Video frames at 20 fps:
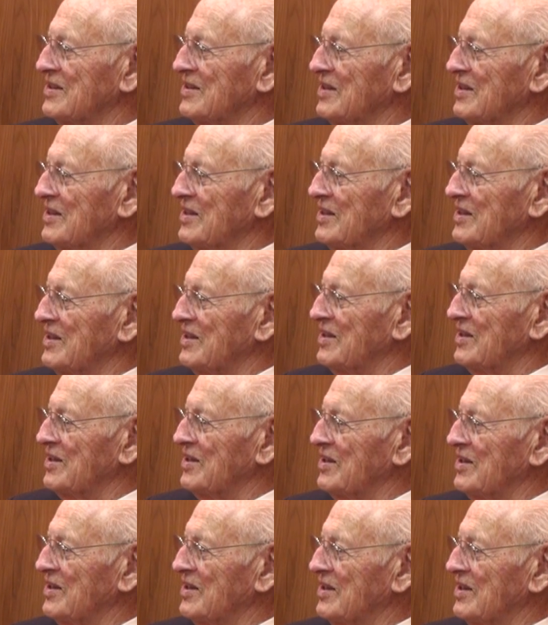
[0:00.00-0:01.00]
Where do you go?
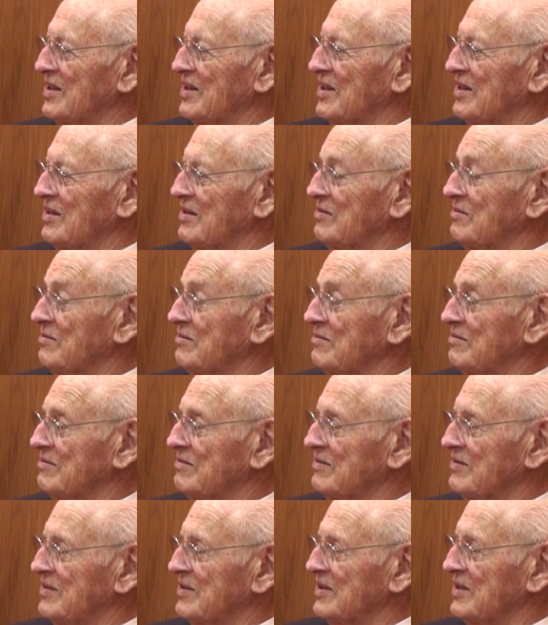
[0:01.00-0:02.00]
Where is
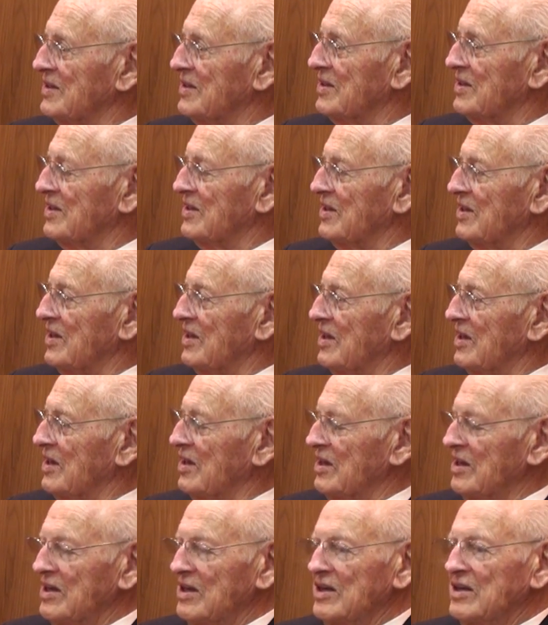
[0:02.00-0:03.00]
it? What do you
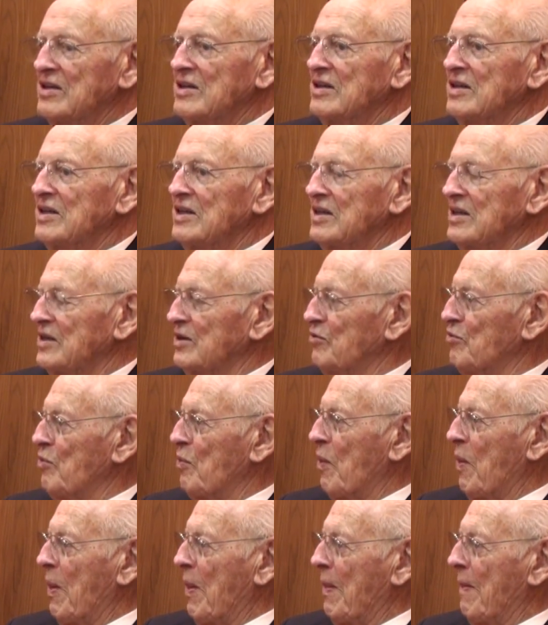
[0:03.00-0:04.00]
guys, like, what do you do when you're
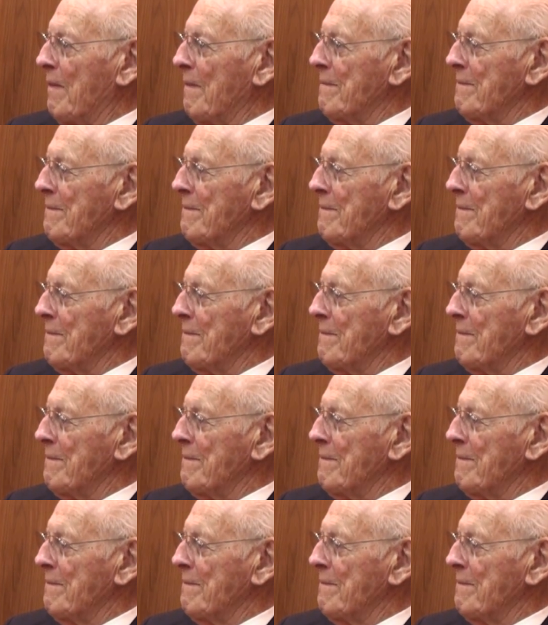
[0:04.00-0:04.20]
there?